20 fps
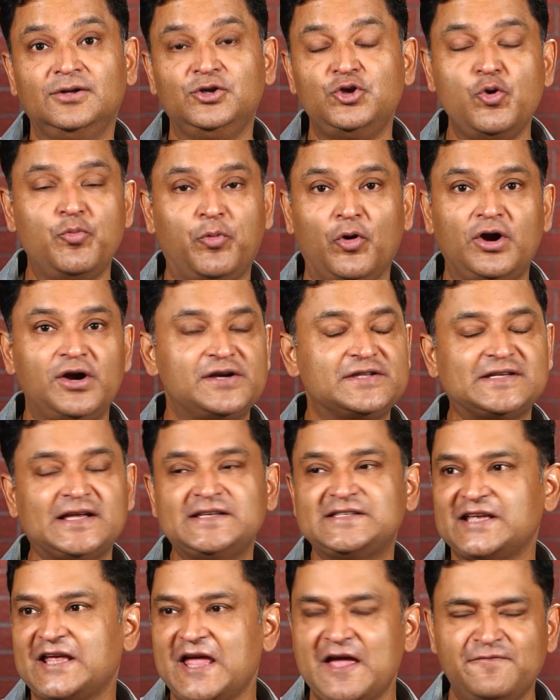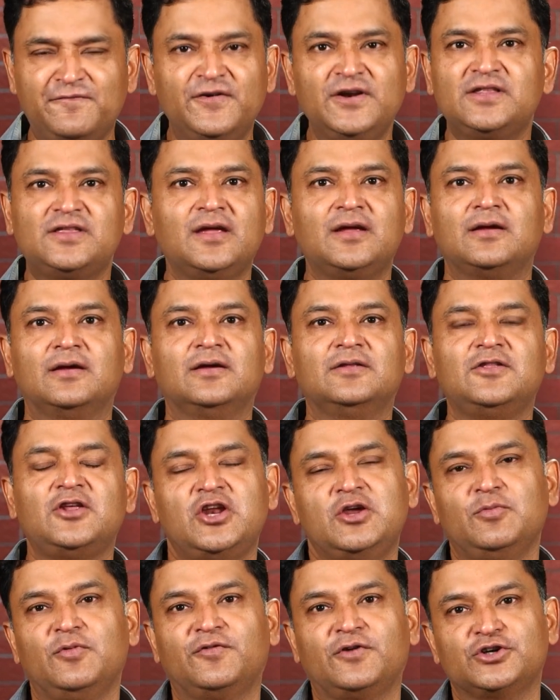You politicize everything in the
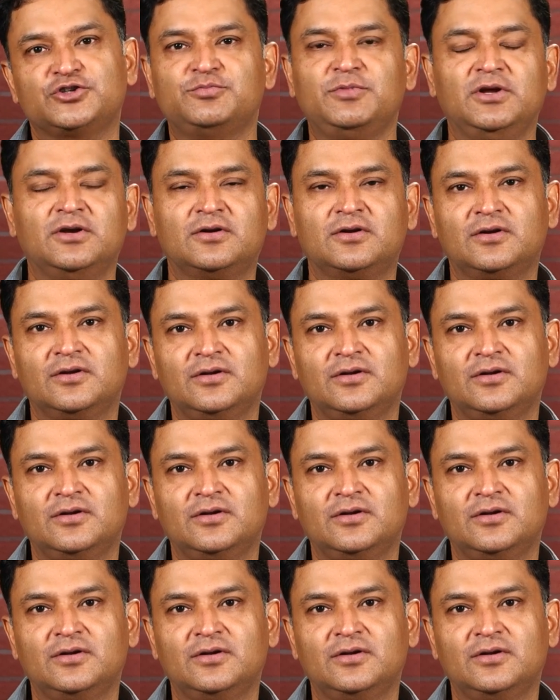name of Kashmir.